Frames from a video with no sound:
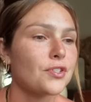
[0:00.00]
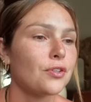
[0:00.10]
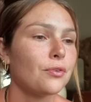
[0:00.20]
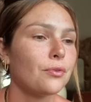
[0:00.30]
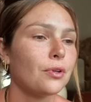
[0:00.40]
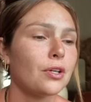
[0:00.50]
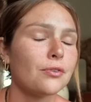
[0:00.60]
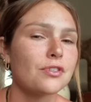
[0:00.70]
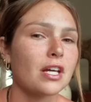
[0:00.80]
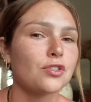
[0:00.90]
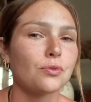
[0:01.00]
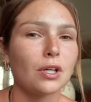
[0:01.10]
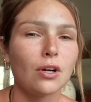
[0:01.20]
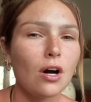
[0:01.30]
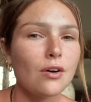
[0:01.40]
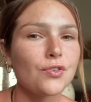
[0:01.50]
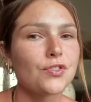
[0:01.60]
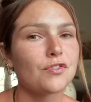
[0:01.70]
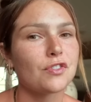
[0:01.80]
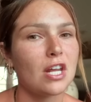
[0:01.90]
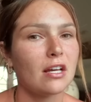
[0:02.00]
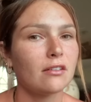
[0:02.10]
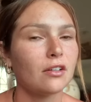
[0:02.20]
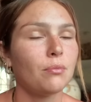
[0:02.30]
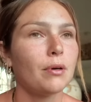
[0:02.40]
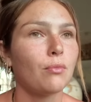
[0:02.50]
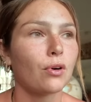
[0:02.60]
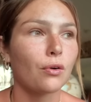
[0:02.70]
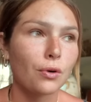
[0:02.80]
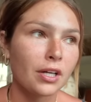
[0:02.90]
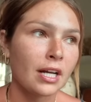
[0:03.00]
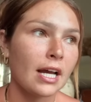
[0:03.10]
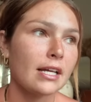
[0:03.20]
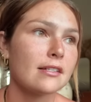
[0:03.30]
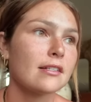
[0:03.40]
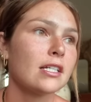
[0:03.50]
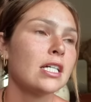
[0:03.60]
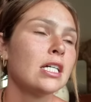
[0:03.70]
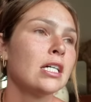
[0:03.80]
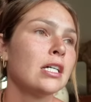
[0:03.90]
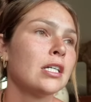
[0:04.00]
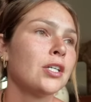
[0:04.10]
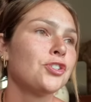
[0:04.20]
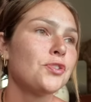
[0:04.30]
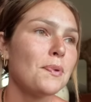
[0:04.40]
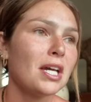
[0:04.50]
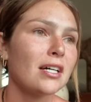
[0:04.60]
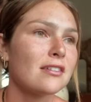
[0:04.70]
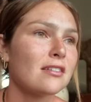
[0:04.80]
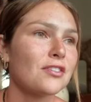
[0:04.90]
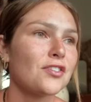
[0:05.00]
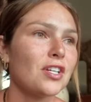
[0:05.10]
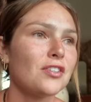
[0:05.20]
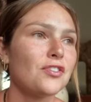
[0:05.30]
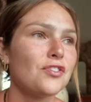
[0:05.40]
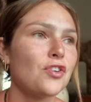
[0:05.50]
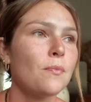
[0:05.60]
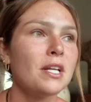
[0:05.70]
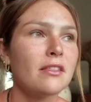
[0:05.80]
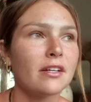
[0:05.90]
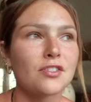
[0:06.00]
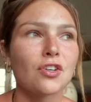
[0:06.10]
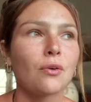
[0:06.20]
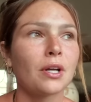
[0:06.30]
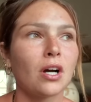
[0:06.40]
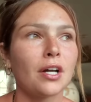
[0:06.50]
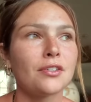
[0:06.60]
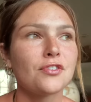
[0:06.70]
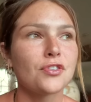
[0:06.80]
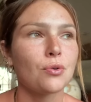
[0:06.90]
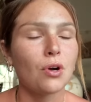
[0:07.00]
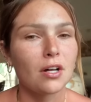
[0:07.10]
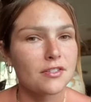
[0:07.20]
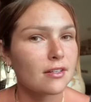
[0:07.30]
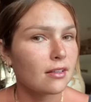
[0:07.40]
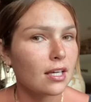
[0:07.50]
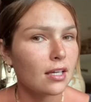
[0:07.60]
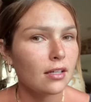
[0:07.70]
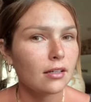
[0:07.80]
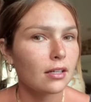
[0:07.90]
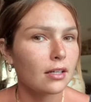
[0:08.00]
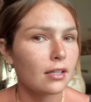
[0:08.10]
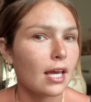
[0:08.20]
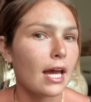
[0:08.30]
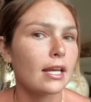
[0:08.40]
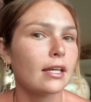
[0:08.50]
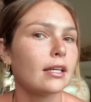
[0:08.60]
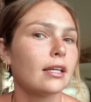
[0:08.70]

to, scheduling calls, staying a little bit more organized, just because there's like so many things going on so constantly, yet